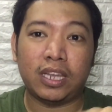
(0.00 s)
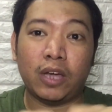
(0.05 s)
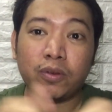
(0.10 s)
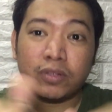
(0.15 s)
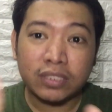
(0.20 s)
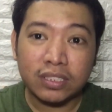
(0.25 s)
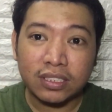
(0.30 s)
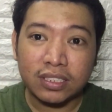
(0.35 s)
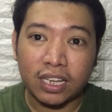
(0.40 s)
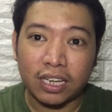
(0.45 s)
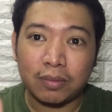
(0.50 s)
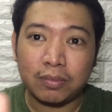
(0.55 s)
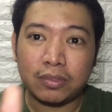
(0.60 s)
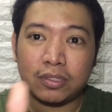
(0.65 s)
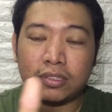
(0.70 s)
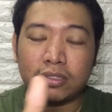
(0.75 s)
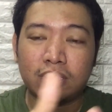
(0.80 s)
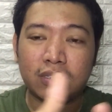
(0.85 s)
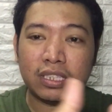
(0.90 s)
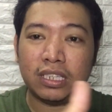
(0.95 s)
now is the time
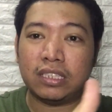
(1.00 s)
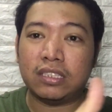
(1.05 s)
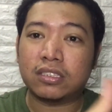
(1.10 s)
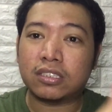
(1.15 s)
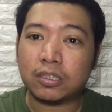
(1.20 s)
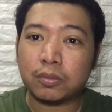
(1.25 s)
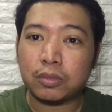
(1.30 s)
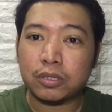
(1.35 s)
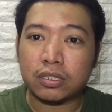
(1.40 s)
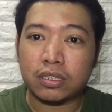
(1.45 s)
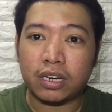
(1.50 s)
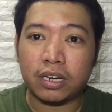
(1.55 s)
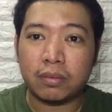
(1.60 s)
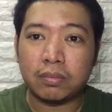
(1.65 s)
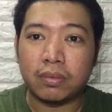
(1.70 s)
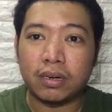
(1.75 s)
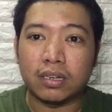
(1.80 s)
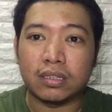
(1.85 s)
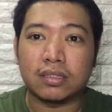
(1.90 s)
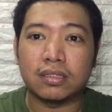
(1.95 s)
to click the
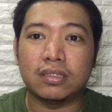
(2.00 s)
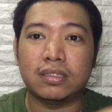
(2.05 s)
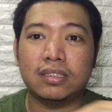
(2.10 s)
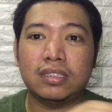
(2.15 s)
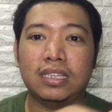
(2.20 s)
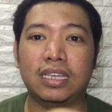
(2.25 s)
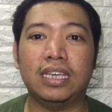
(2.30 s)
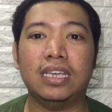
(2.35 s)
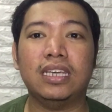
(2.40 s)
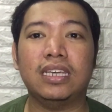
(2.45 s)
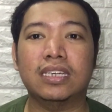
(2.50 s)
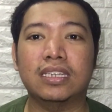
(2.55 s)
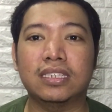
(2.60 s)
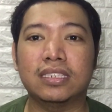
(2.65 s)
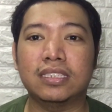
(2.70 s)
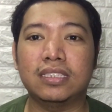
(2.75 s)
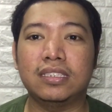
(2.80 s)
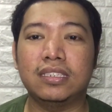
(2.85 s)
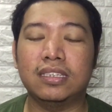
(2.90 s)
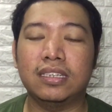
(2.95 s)
subscribe button
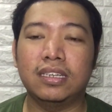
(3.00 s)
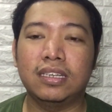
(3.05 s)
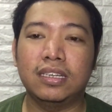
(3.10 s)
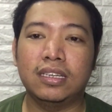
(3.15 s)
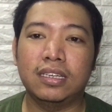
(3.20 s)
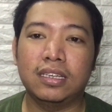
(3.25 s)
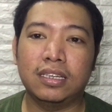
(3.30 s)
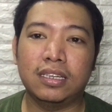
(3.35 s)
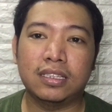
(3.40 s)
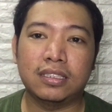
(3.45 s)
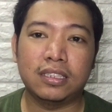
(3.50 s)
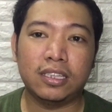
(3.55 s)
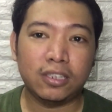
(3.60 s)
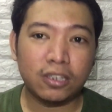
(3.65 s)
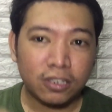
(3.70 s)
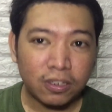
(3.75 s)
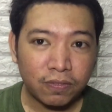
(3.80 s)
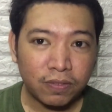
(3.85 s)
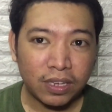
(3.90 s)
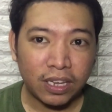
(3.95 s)
and the
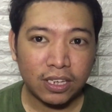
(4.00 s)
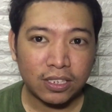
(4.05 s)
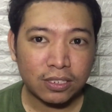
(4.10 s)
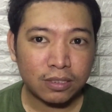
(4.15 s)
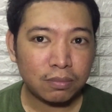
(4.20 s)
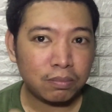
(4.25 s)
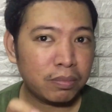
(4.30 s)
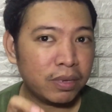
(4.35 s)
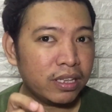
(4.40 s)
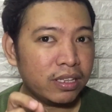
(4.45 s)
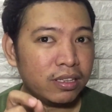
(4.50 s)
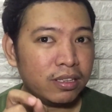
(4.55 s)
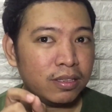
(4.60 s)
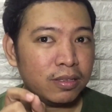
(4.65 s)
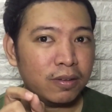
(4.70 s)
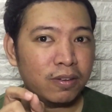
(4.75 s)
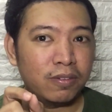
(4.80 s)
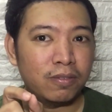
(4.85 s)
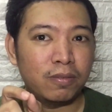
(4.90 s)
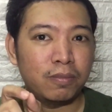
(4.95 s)
notification bell
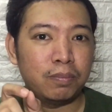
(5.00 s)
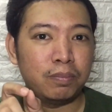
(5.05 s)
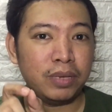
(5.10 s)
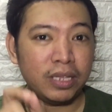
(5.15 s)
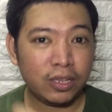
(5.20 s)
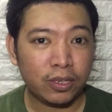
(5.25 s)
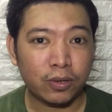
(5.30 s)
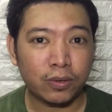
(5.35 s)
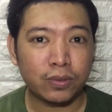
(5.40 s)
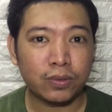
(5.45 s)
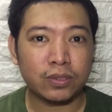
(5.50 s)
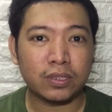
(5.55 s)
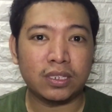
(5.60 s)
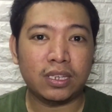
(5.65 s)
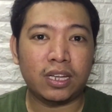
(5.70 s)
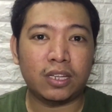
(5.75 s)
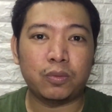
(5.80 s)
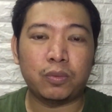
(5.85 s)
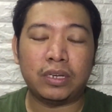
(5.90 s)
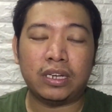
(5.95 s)
below so
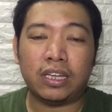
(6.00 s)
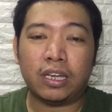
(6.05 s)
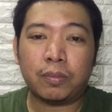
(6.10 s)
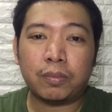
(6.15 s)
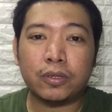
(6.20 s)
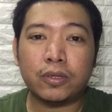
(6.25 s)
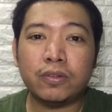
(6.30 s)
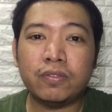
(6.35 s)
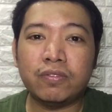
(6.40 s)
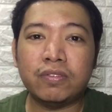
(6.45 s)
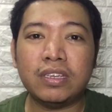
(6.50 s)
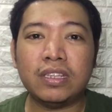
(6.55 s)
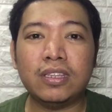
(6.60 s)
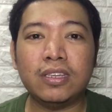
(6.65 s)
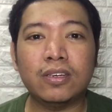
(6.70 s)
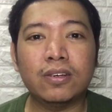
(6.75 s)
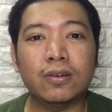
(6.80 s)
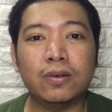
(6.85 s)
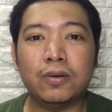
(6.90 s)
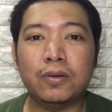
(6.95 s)
that when I upload
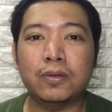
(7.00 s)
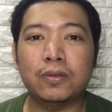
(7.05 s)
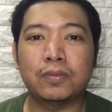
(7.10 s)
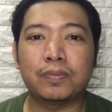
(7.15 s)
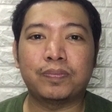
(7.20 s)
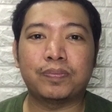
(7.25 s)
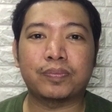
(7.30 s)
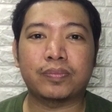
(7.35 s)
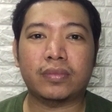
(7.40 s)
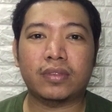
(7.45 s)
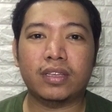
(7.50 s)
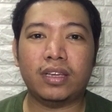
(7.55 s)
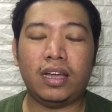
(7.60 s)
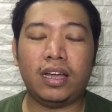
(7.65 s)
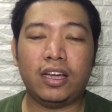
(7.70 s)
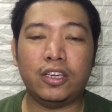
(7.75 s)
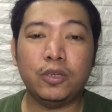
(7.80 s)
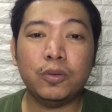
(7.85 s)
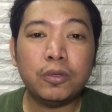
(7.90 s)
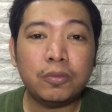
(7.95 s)
video,
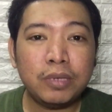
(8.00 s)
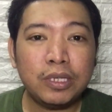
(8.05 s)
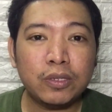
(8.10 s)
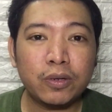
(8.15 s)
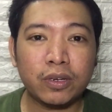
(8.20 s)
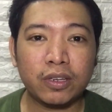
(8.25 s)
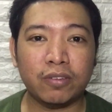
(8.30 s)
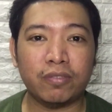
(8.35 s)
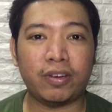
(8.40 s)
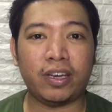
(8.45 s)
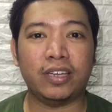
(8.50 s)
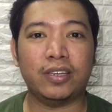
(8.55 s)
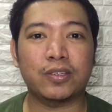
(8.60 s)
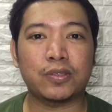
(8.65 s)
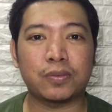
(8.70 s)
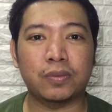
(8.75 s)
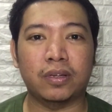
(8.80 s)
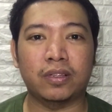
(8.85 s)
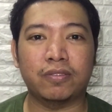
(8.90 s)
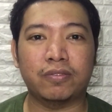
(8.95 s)
you will be notified
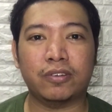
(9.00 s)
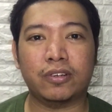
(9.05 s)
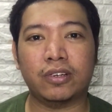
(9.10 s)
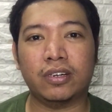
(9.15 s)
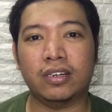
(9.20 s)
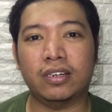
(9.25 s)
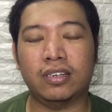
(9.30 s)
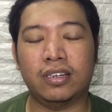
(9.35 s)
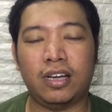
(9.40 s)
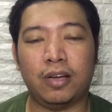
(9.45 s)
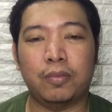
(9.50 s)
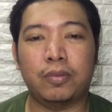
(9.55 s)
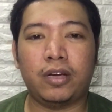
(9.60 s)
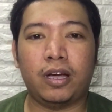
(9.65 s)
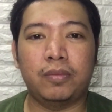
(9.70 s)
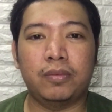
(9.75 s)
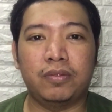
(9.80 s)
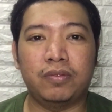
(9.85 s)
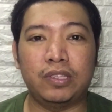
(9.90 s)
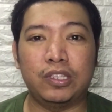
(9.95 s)
as well for
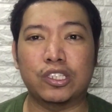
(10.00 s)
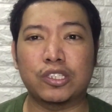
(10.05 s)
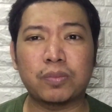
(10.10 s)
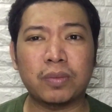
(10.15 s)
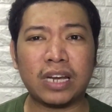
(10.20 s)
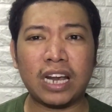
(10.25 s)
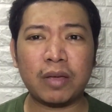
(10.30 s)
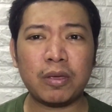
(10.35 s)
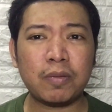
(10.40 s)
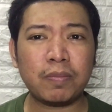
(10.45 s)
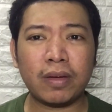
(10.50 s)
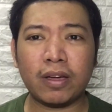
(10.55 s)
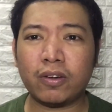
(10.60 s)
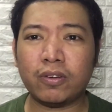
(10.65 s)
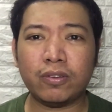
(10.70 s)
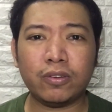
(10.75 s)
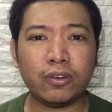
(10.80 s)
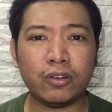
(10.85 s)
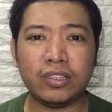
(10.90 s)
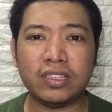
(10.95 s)
upcoming videos. Marami pa
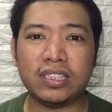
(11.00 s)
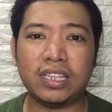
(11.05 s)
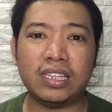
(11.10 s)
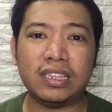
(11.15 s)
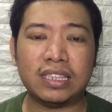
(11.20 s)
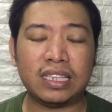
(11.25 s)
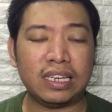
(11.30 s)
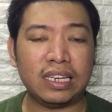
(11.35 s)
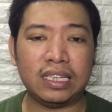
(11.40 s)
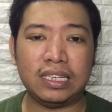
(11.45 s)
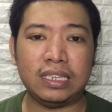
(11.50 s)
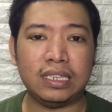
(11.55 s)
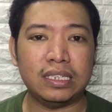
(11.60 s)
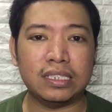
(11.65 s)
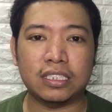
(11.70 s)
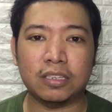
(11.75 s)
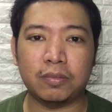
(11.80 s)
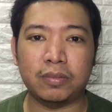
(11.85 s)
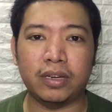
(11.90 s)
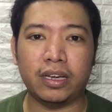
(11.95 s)
akong content na
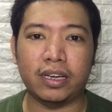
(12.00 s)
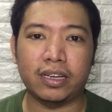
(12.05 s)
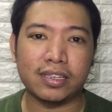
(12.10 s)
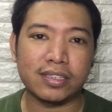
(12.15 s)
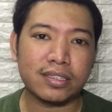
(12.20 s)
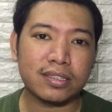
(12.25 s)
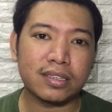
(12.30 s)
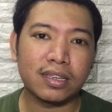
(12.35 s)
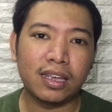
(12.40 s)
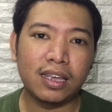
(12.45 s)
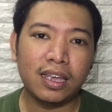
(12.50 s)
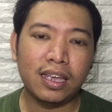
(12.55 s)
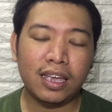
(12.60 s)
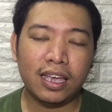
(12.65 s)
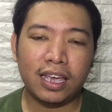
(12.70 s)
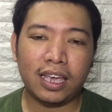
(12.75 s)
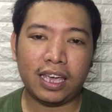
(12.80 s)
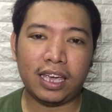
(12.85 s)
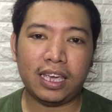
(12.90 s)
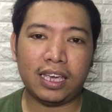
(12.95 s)
naiisip, guys,
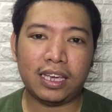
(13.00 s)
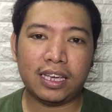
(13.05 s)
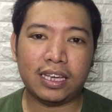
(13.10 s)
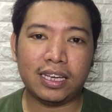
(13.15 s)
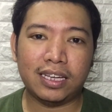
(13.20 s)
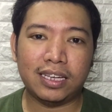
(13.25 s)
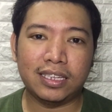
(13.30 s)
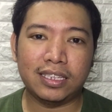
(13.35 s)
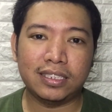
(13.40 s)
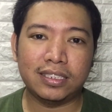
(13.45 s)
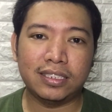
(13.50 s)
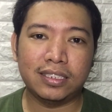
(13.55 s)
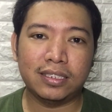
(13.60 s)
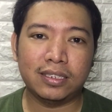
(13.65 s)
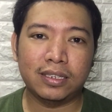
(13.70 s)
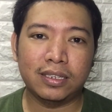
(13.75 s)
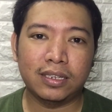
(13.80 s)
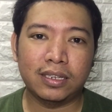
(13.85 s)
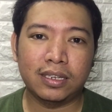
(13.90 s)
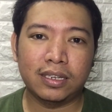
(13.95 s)
and